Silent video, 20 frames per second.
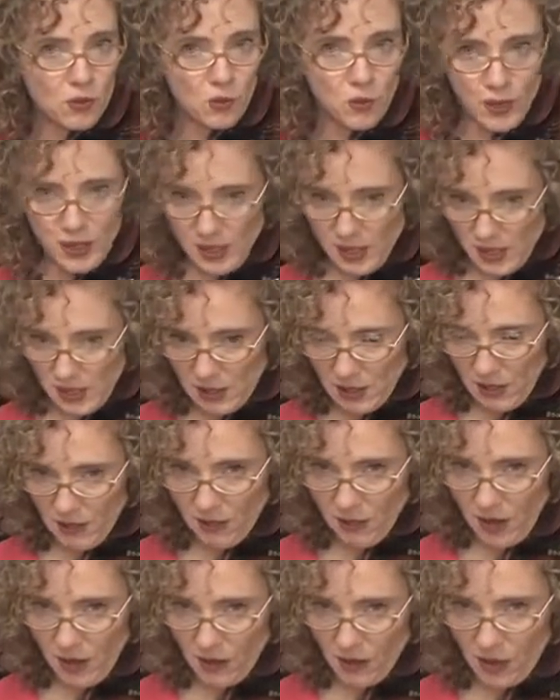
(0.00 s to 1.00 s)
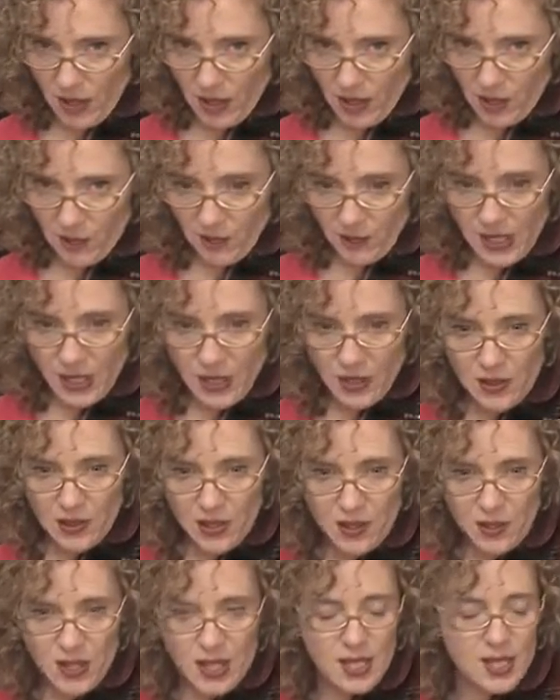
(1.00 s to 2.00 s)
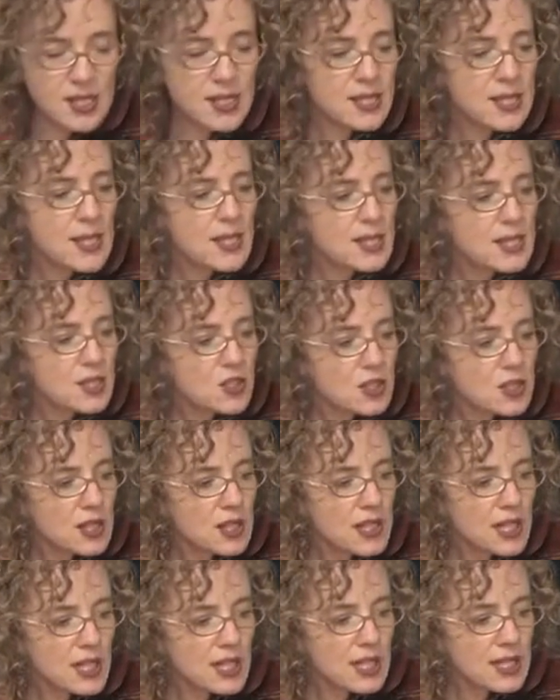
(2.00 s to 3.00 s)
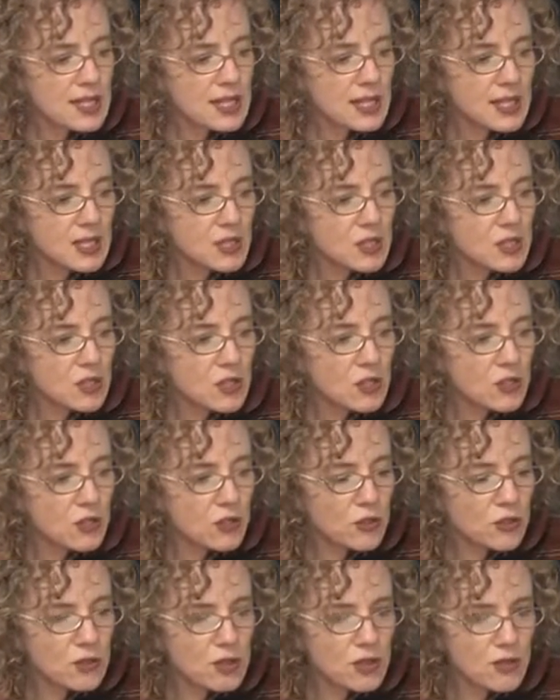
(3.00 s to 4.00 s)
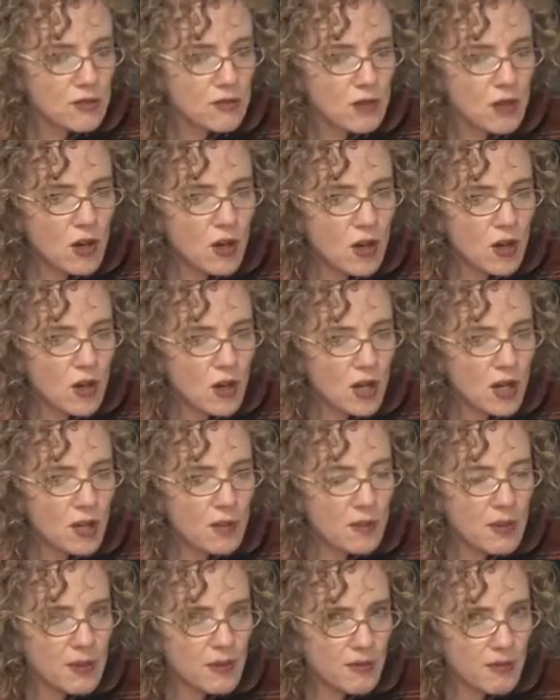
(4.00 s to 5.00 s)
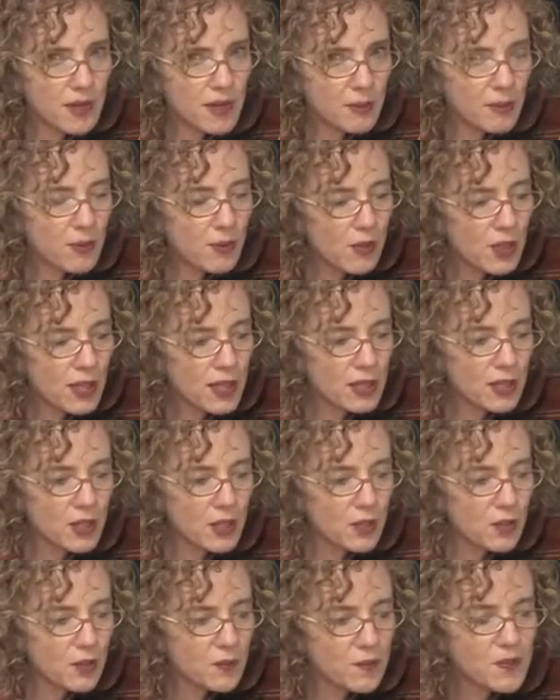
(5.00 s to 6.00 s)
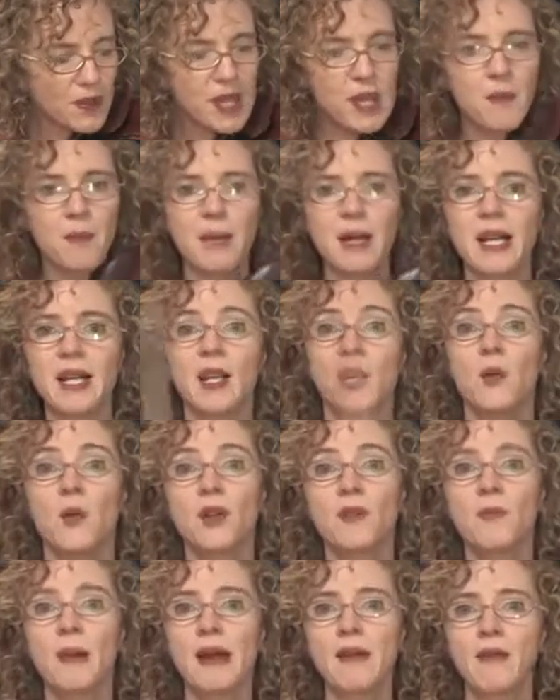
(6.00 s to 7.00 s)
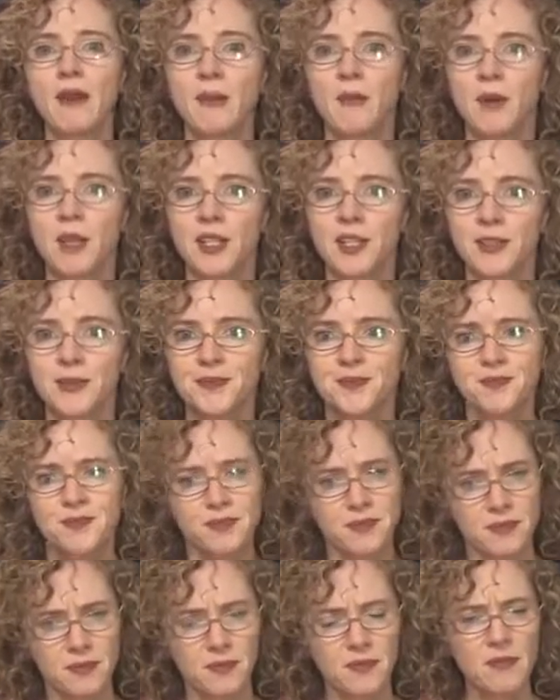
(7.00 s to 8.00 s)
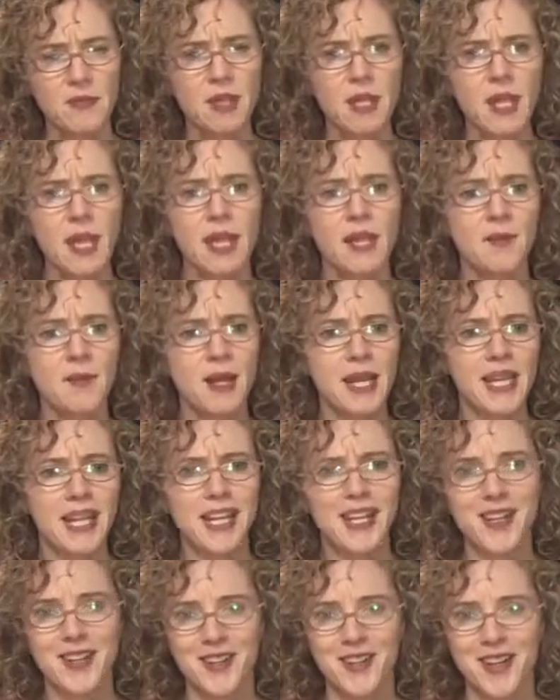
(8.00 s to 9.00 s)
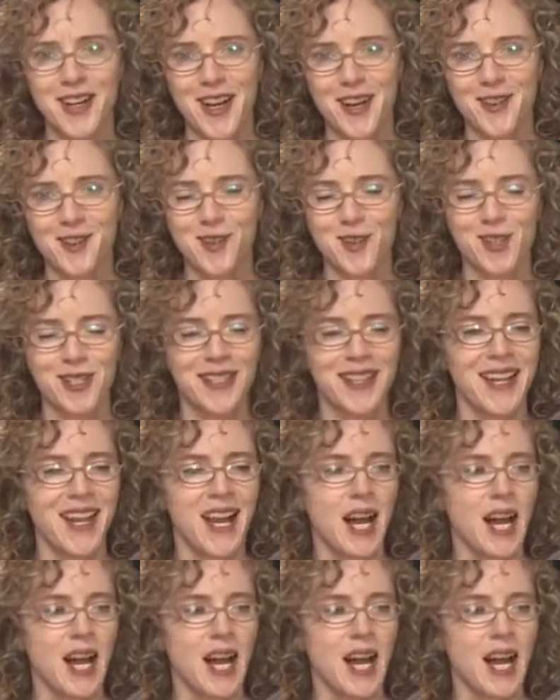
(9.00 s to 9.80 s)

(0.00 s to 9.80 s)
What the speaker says: wrist vibrato. There is such a thing as an exclusive arm vibrato, but with my vibrato and many others,